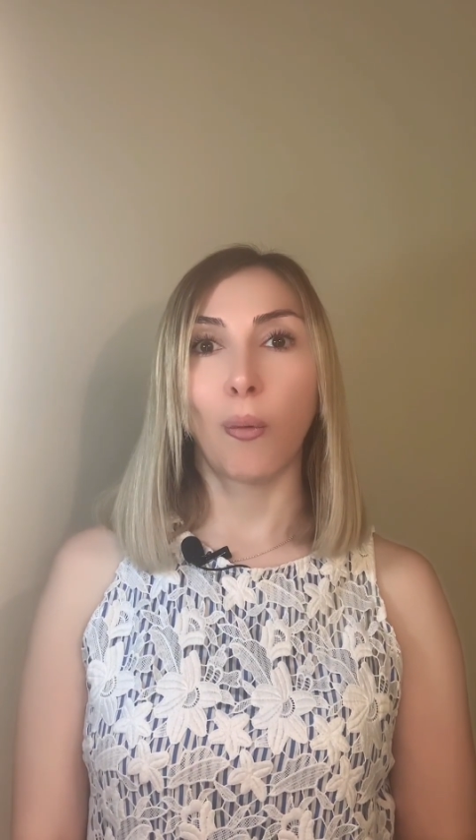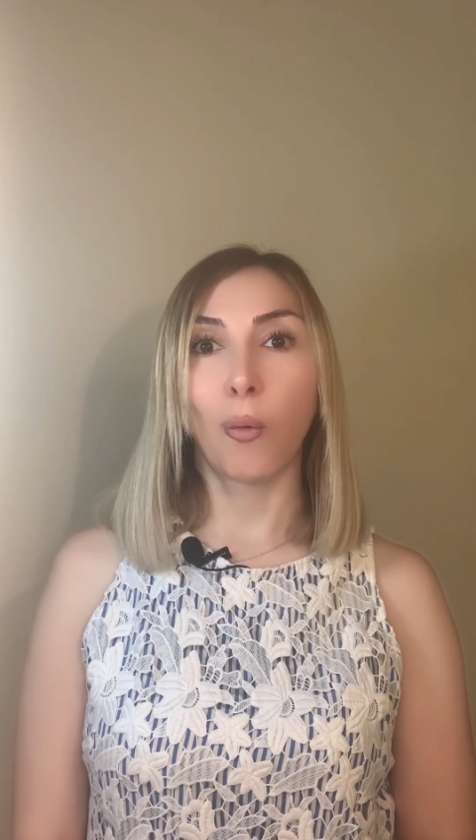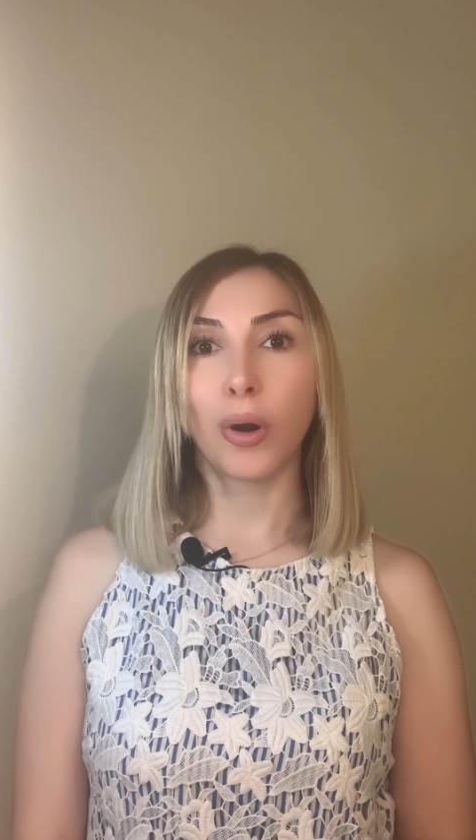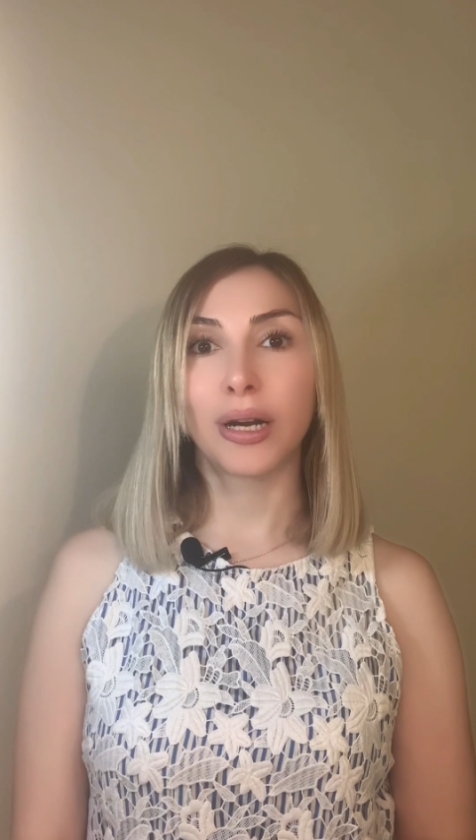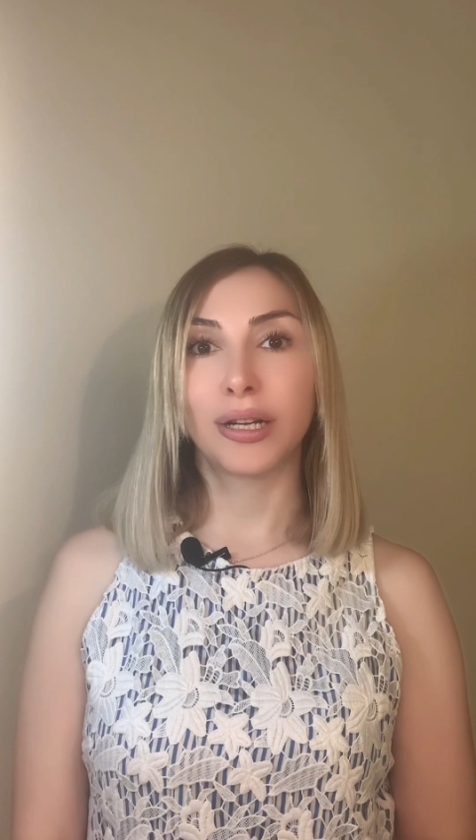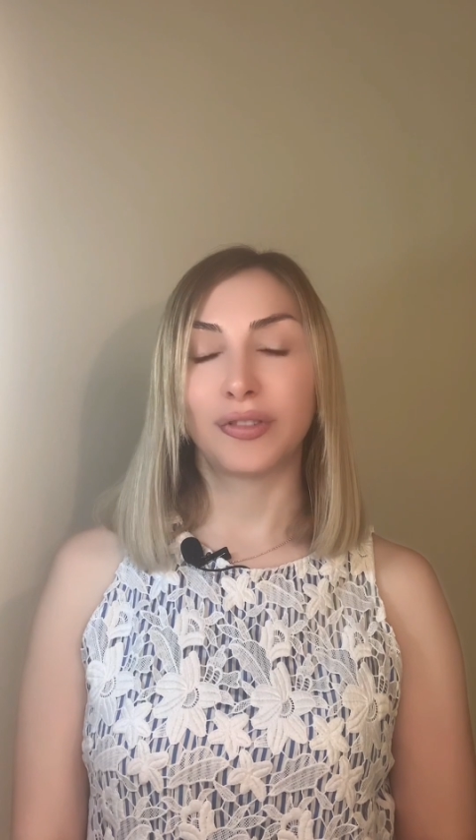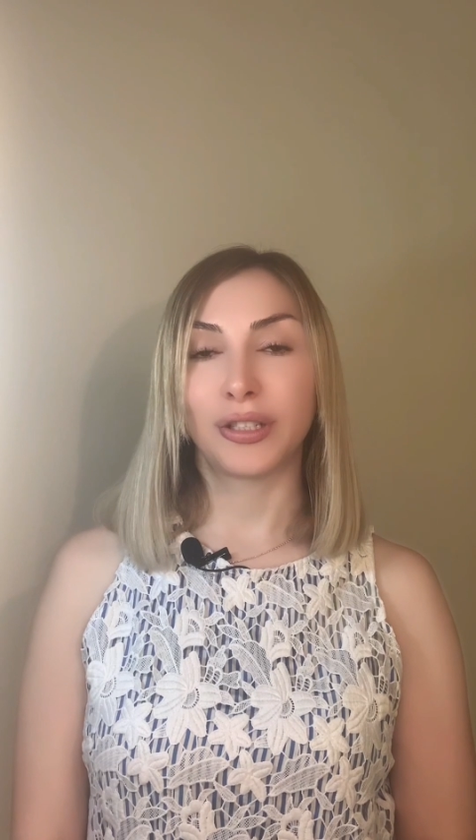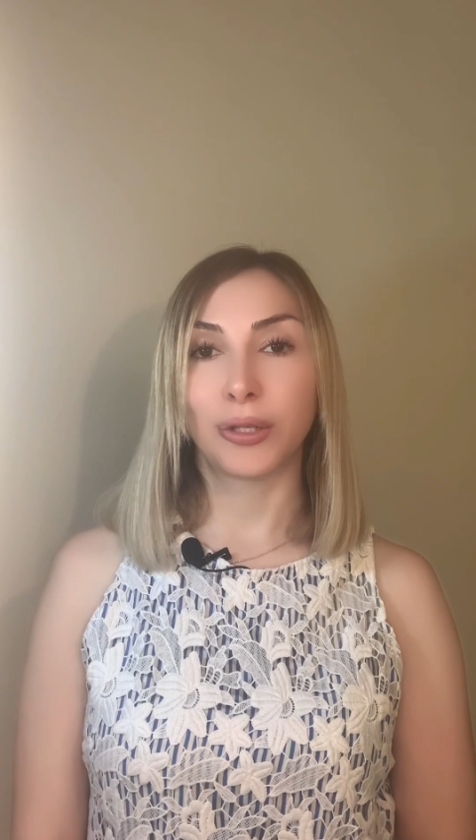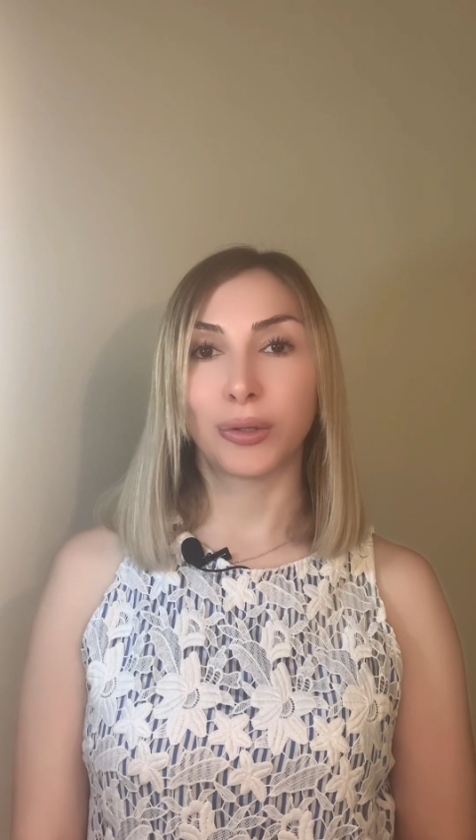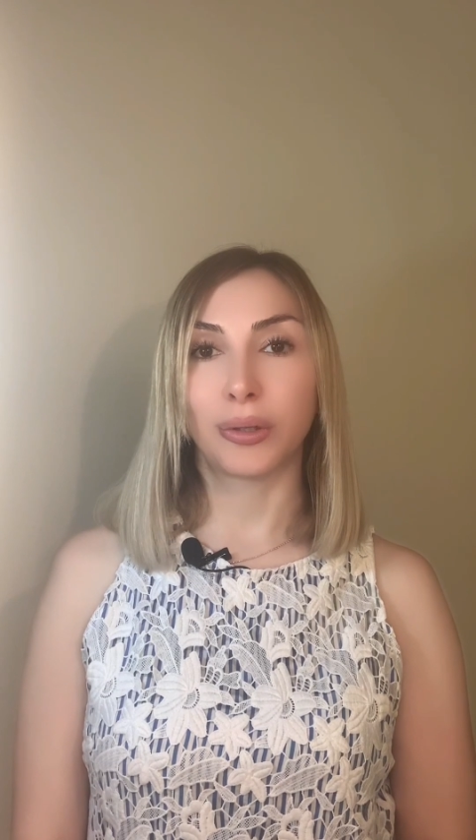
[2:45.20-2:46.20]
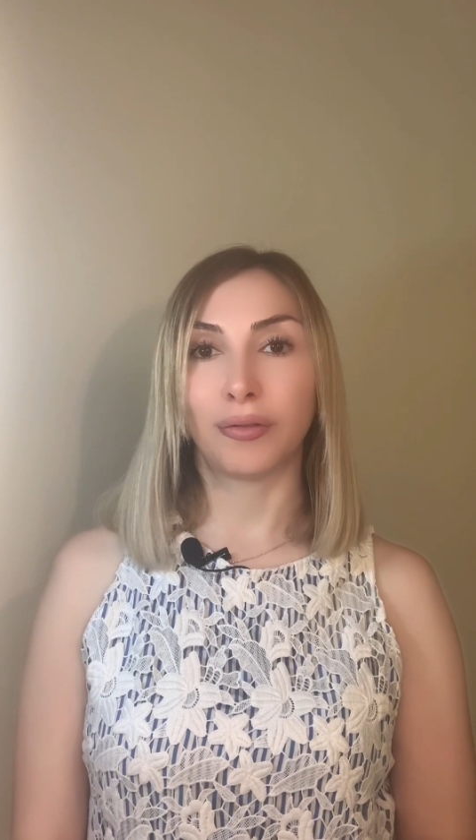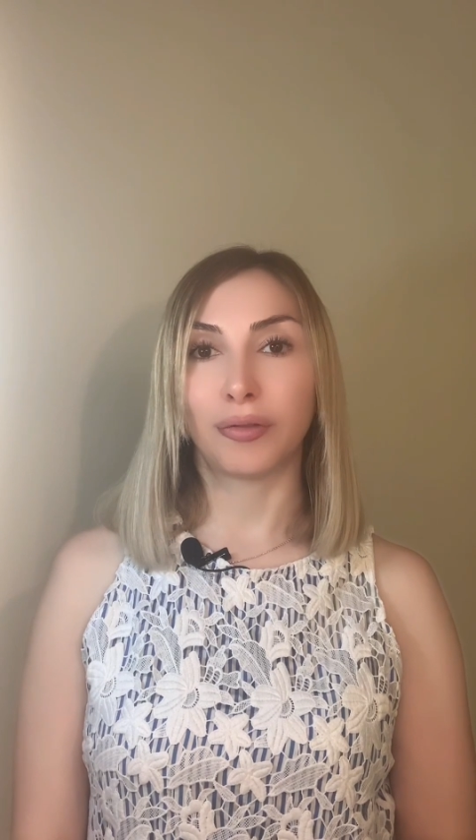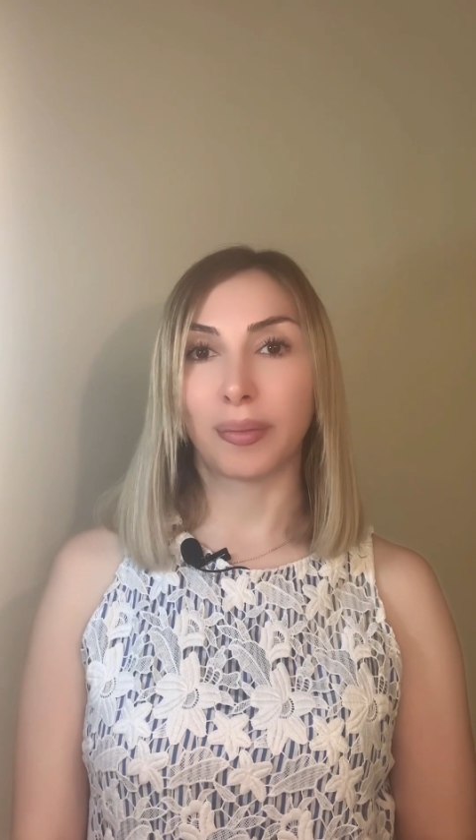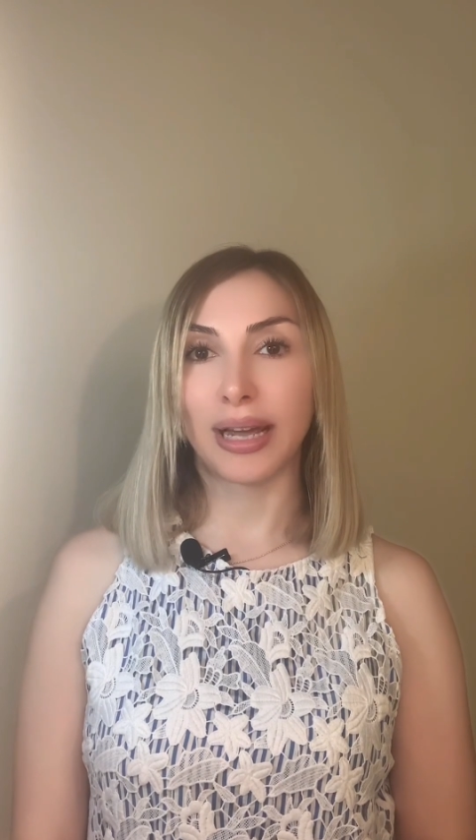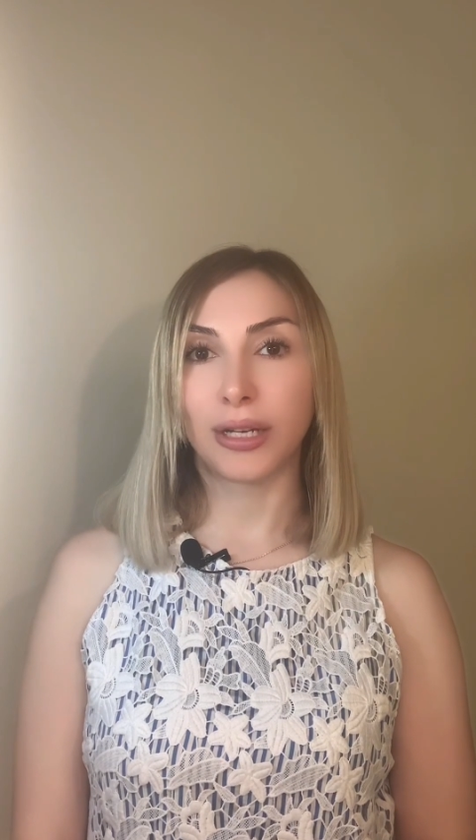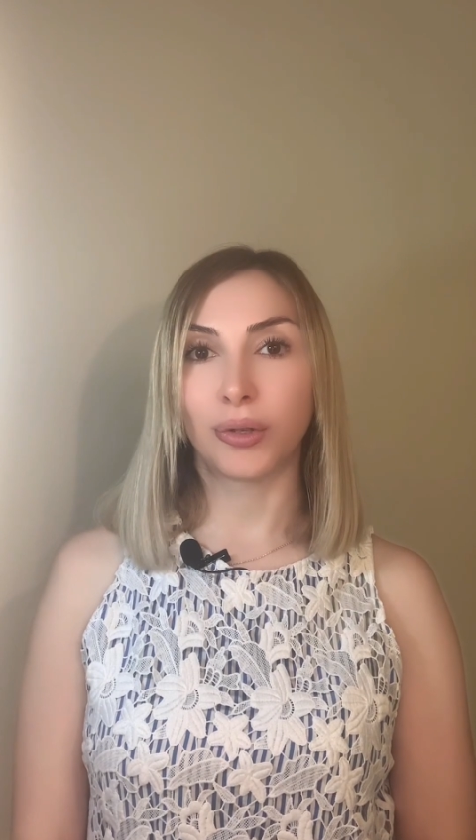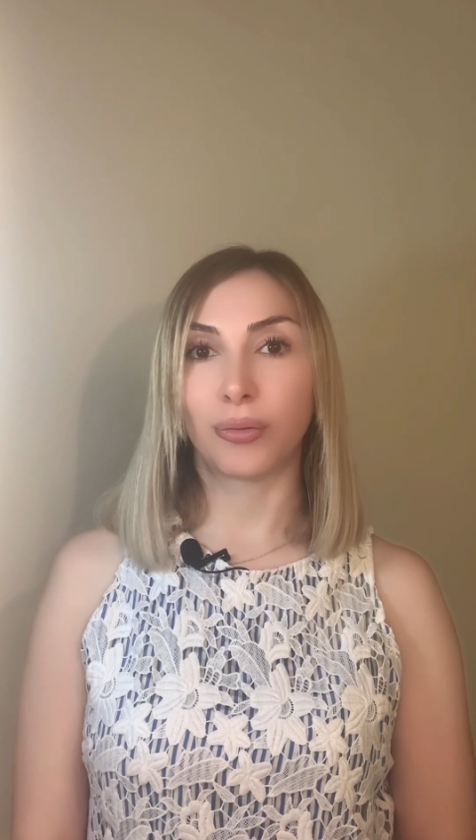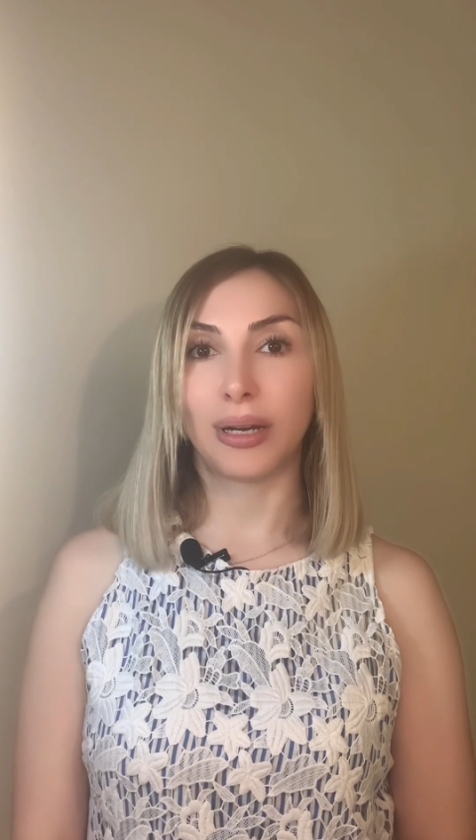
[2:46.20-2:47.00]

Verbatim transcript: or confidential information